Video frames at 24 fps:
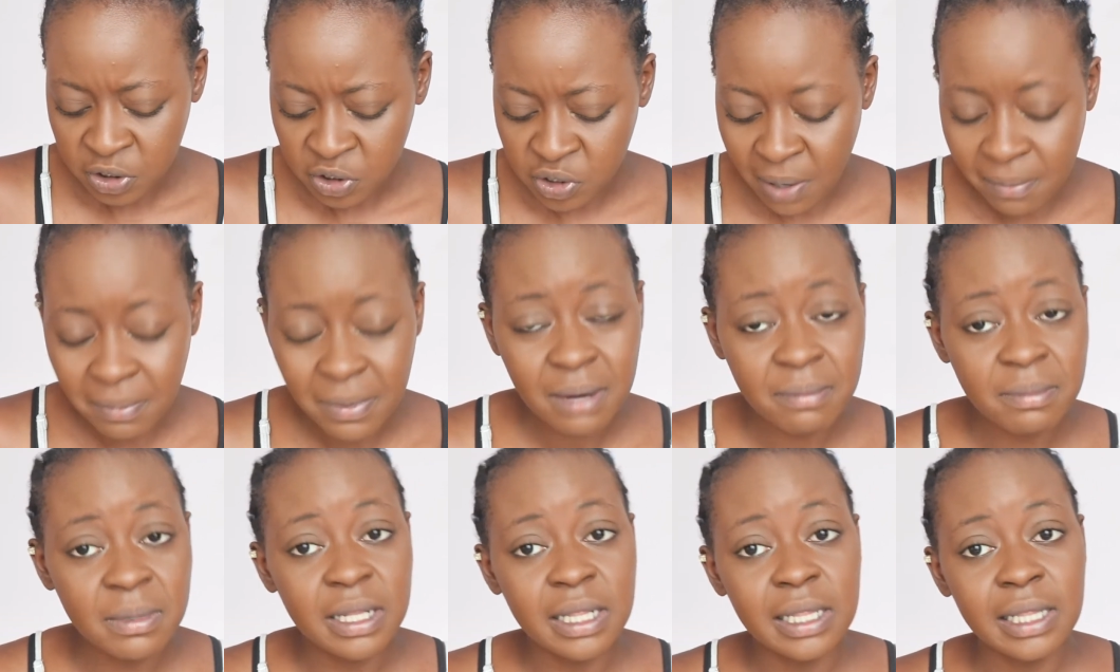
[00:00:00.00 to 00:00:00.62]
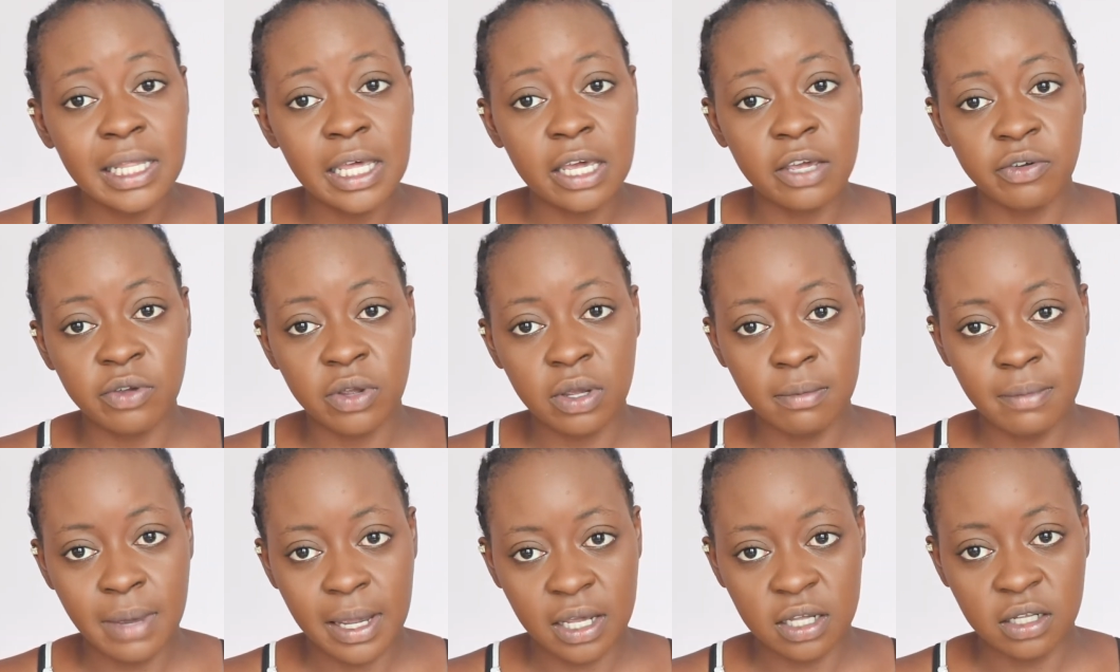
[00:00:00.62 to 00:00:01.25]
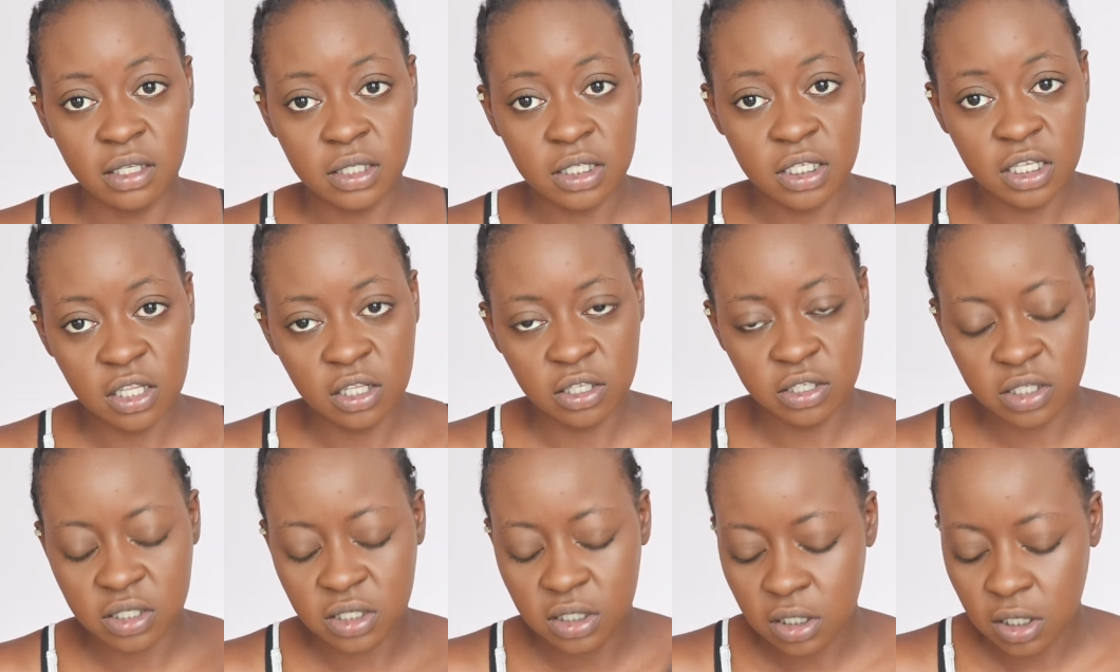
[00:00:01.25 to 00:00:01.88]
So I'm gonna be layering my
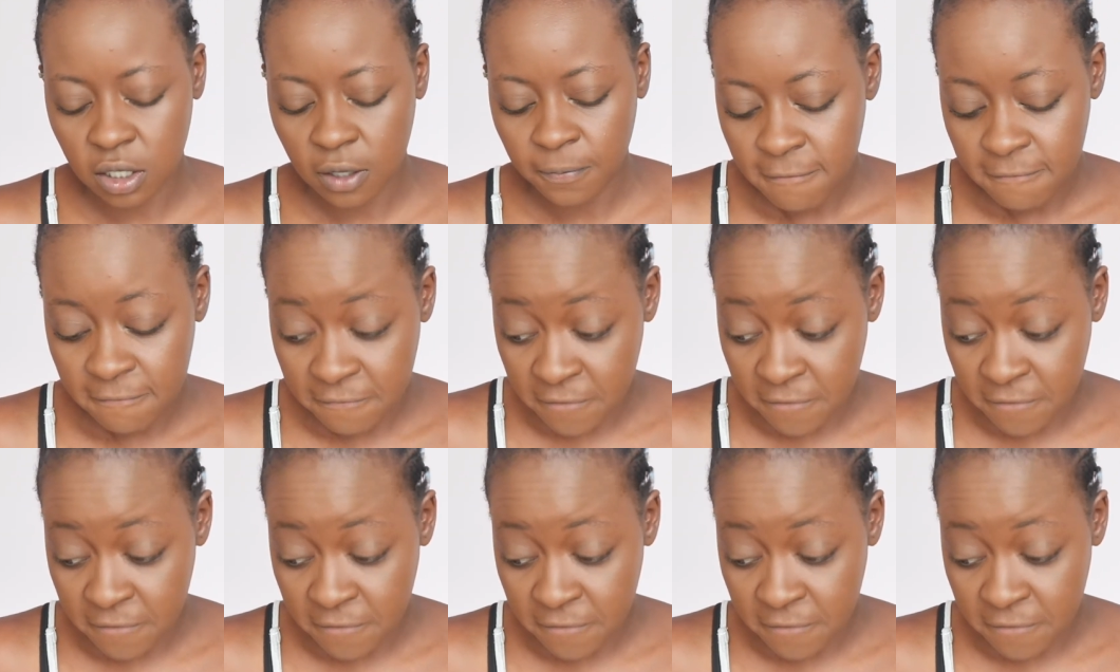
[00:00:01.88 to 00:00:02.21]
concealers today.